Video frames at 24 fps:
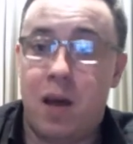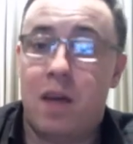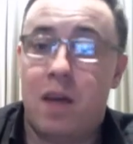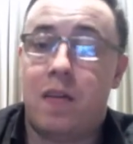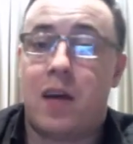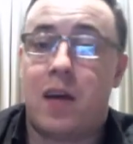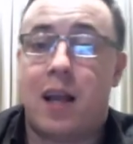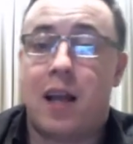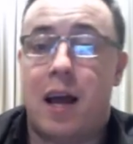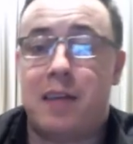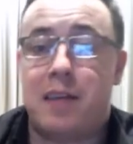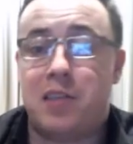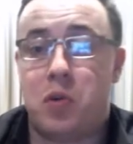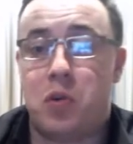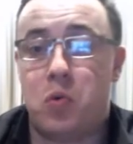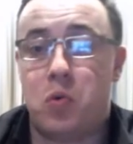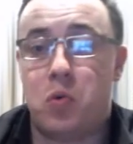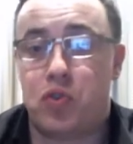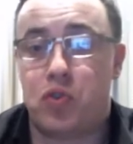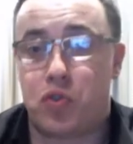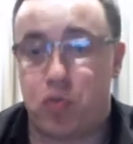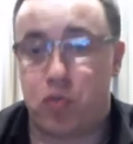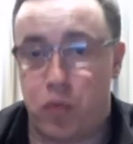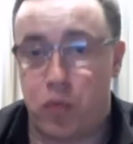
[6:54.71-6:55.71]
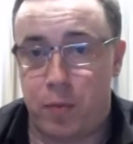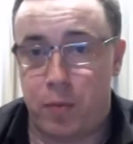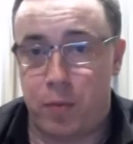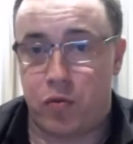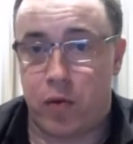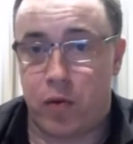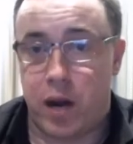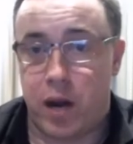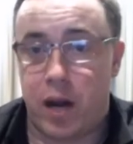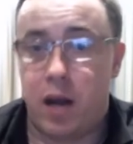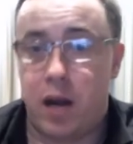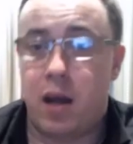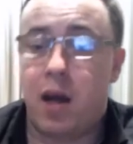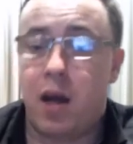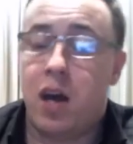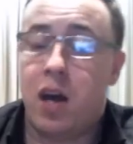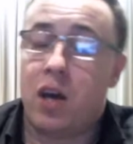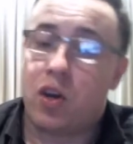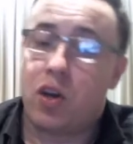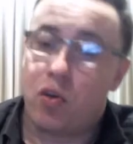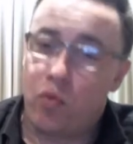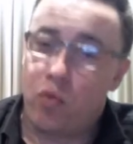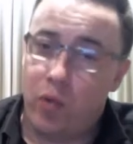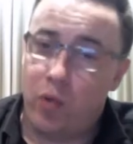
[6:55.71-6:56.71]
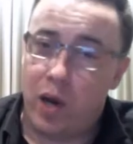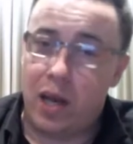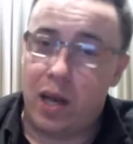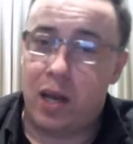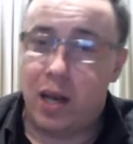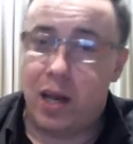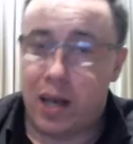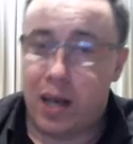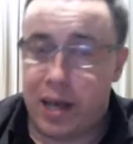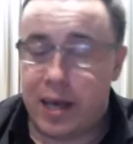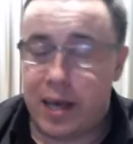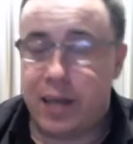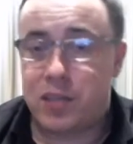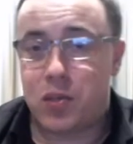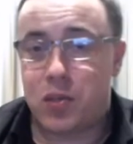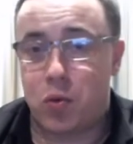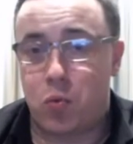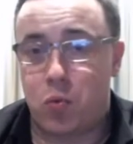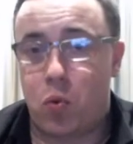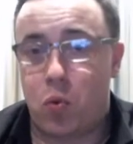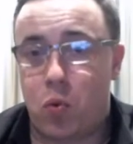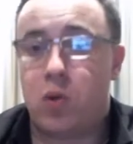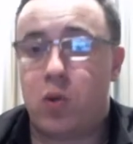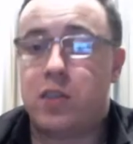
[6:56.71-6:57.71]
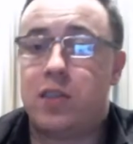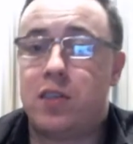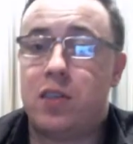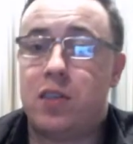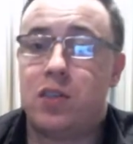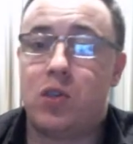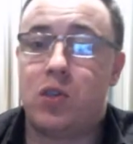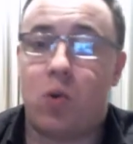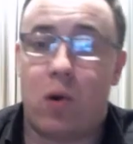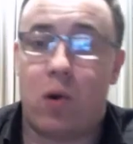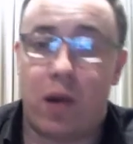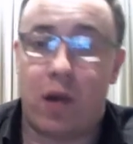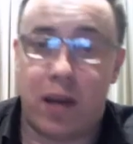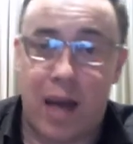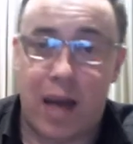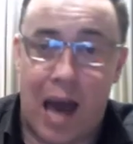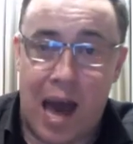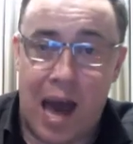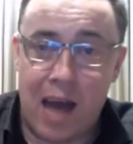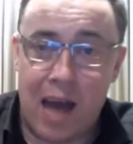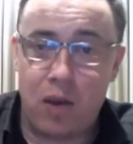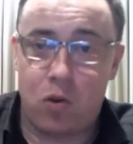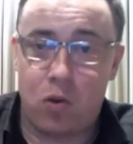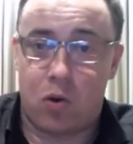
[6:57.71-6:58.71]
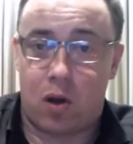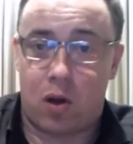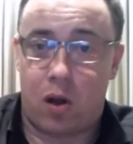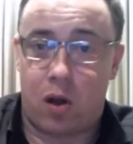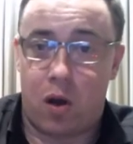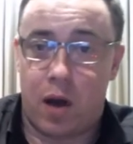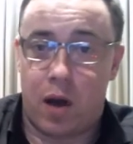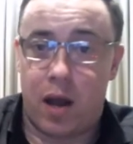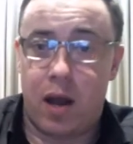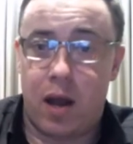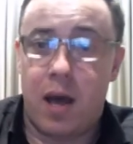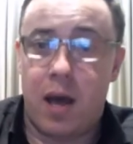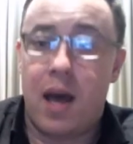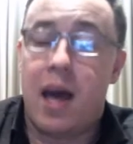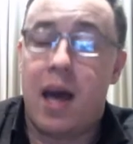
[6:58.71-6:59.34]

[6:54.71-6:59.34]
The classical script reading can really lead towards just talking at your client,